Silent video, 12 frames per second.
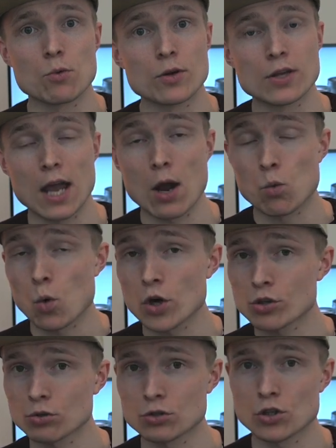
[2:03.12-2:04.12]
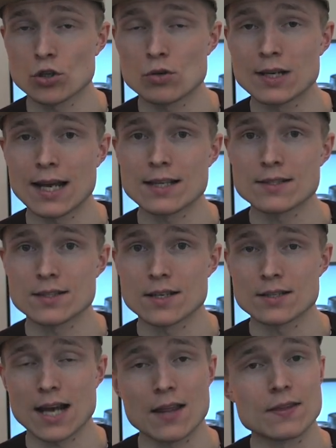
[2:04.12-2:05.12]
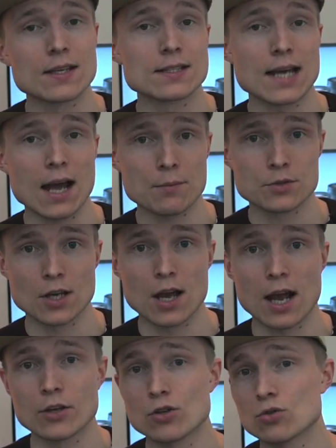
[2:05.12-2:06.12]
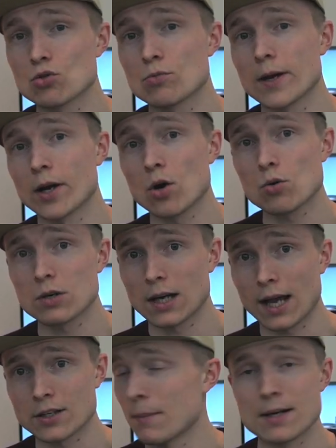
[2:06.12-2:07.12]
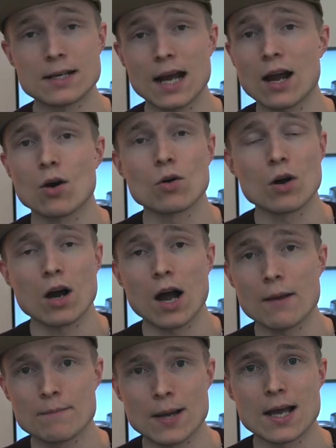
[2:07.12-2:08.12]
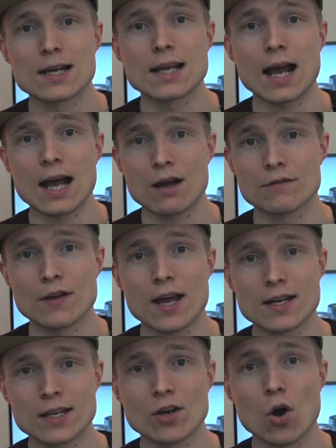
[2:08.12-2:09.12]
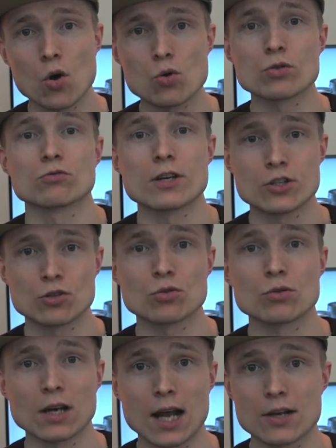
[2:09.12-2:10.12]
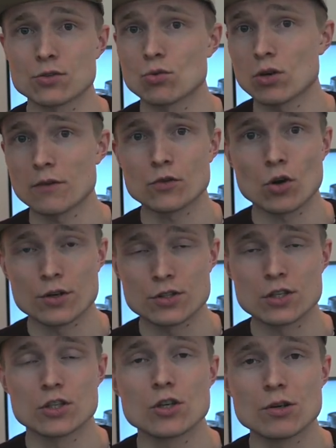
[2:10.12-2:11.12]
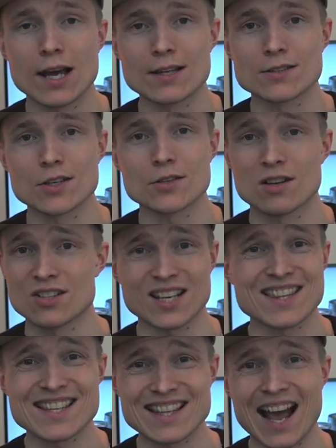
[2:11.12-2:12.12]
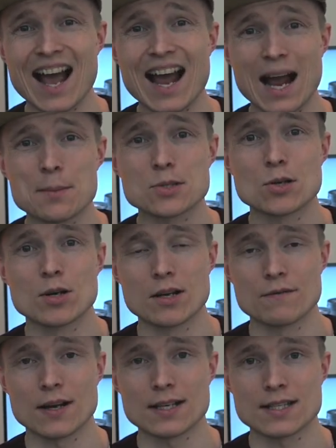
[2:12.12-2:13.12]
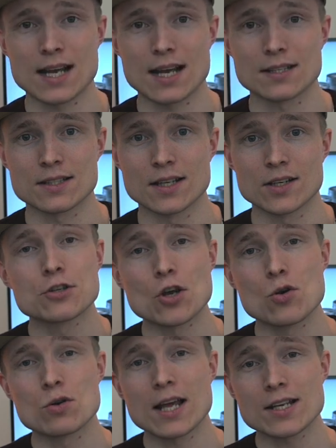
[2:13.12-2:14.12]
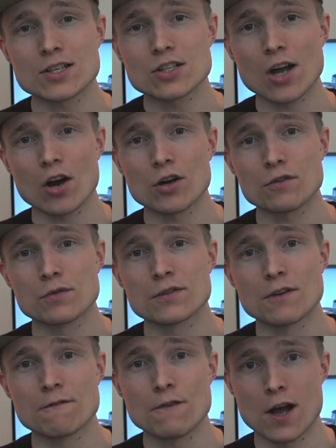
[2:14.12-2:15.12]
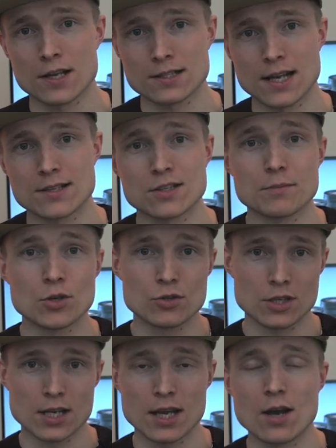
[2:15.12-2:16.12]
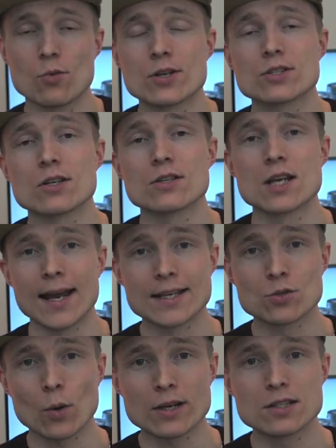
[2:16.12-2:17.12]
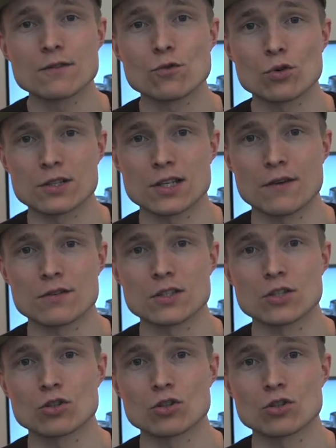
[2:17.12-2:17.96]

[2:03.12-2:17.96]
with one or two lenses and the adapter and used all my old glass. But now I barely have any old original glass. All I've got is the new lenses because I think they're absolutely fantastic. So let's start off with the first lens I'm using here, which is a 24-70